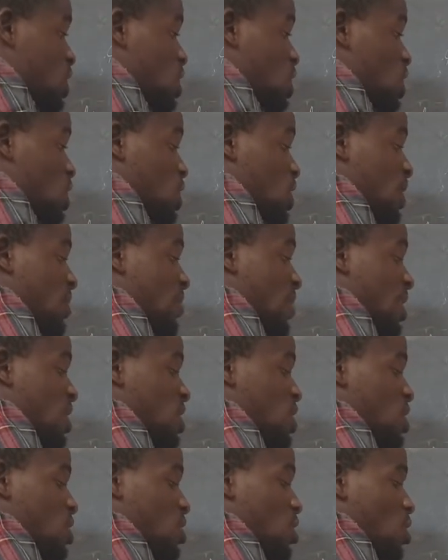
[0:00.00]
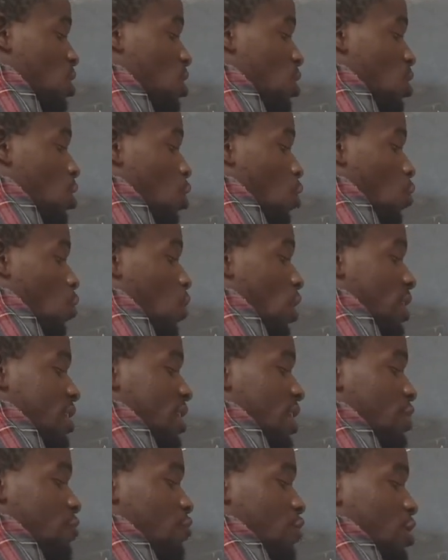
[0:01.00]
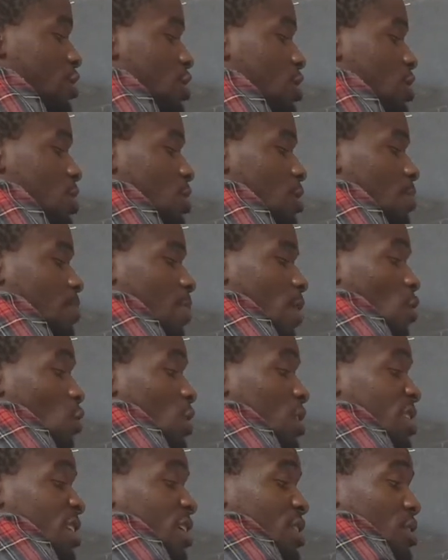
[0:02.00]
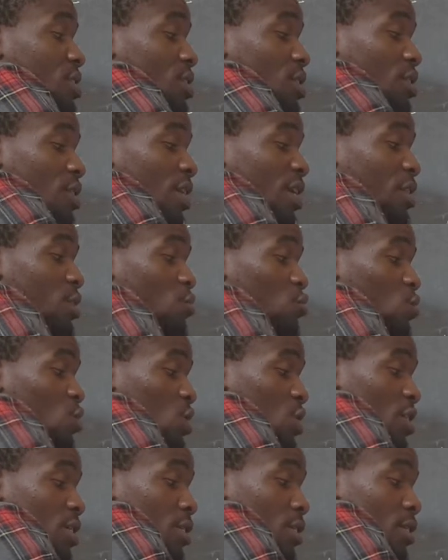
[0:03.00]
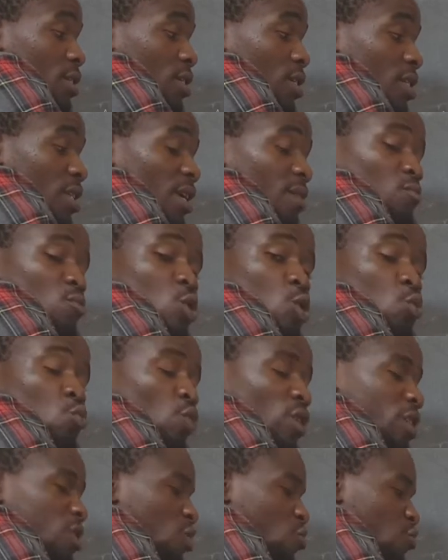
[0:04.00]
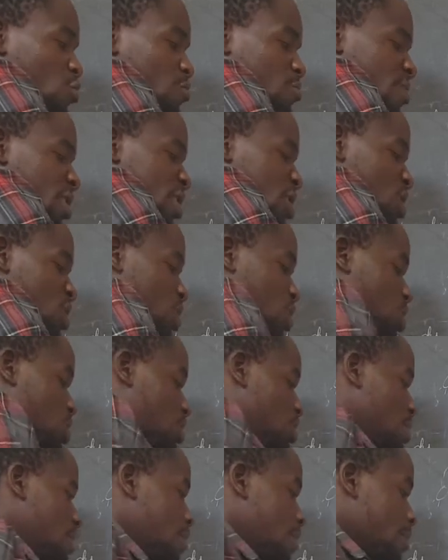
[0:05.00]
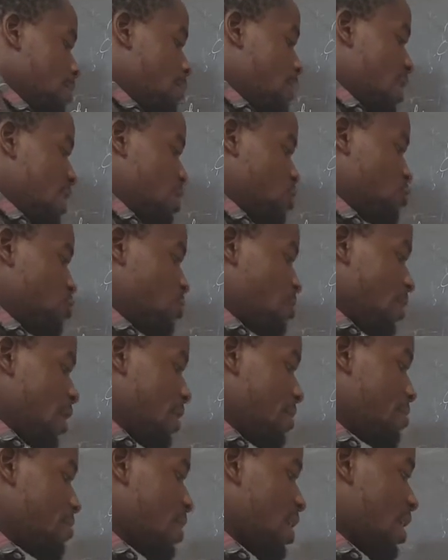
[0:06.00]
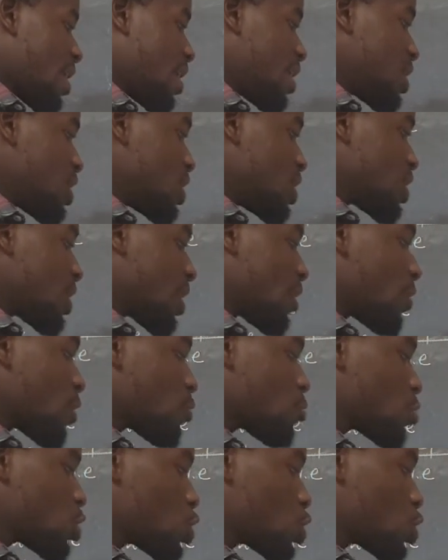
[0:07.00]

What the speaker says: is the same as 100 t power 99, because anything times 1 remains. But remember, in our